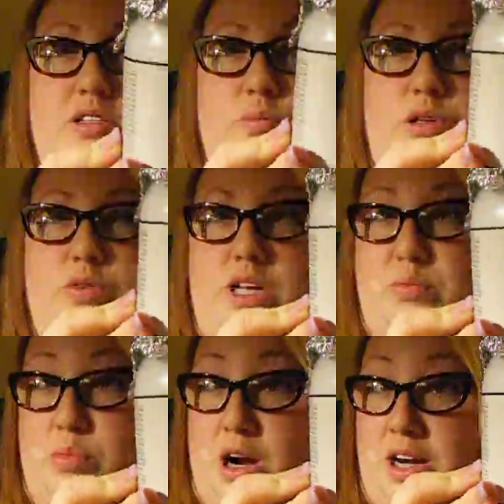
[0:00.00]
as a beauty
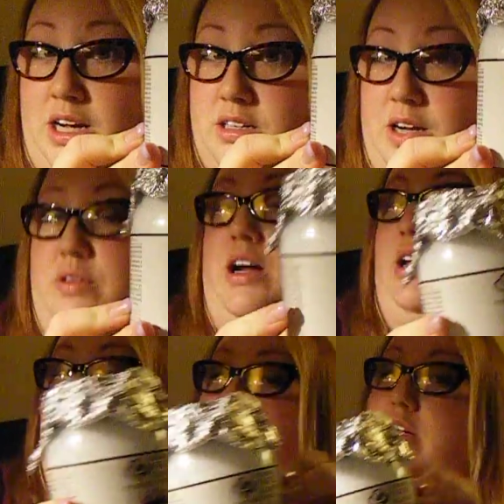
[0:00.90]
product, I would
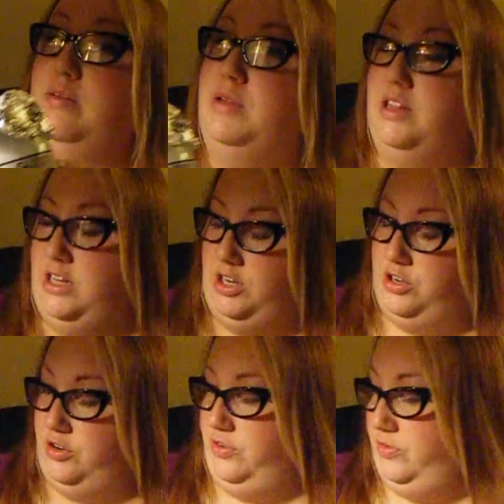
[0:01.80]
highly recommend that you
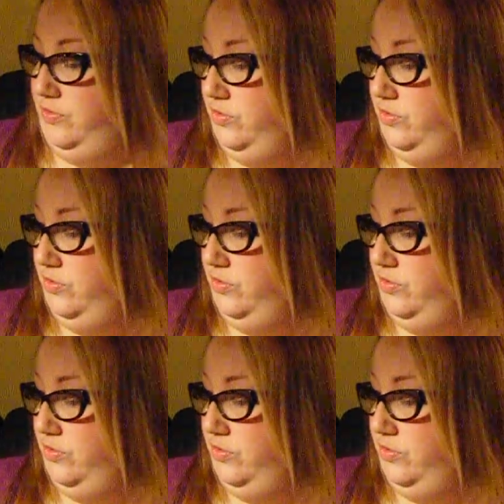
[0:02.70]
do.